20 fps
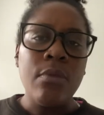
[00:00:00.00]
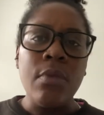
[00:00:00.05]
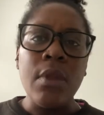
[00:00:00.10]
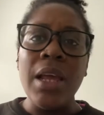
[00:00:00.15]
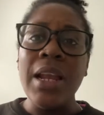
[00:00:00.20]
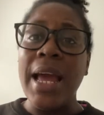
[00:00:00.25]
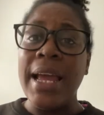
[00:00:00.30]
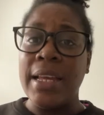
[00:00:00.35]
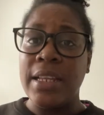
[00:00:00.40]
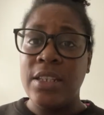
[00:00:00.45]

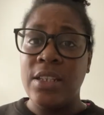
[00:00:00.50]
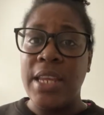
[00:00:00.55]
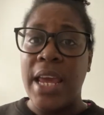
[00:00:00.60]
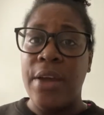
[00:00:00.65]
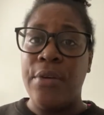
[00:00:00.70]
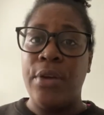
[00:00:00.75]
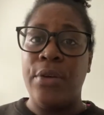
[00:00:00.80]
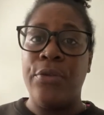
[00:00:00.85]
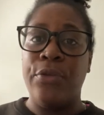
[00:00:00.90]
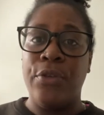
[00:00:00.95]
like
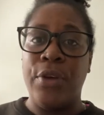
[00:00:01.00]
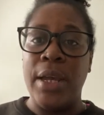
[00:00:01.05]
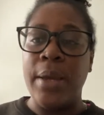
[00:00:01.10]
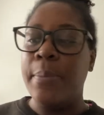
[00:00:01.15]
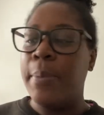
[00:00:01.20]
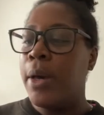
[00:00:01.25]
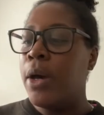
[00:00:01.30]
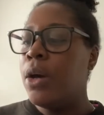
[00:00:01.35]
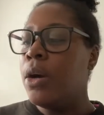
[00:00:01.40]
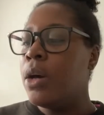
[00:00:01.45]
dairy-free
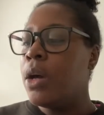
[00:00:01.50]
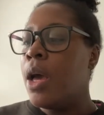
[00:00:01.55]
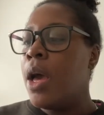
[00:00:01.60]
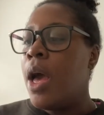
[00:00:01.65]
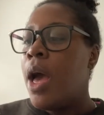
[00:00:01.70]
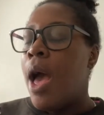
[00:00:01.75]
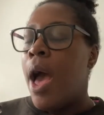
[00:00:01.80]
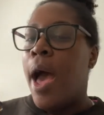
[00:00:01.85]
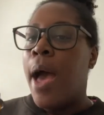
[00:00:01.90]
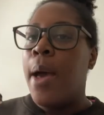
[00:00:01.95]
milk,
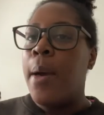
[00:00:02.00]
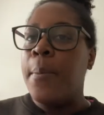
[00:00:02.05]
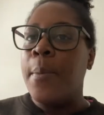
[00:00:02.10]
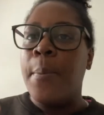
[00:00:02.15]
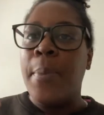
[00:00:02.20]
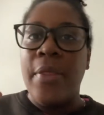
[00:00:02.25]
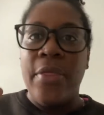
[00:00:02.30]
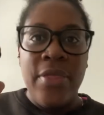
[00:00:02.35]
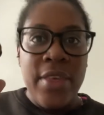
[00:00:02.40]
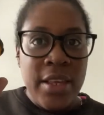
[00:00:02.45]

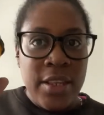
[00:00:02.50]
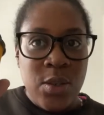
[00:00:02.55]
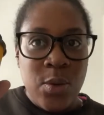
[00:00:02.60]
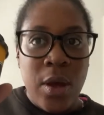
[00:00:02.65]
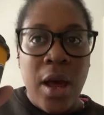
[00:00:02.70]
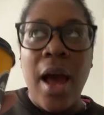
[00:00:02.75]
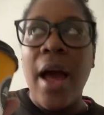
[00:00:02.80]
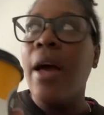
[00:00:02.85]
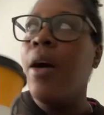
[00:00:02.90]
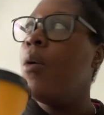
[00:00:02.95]
but this,
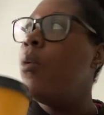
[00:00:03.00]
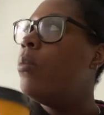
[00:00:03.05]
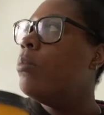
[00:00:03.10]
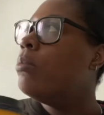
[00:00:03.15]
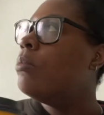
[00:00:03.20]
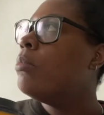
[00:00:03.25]
oh,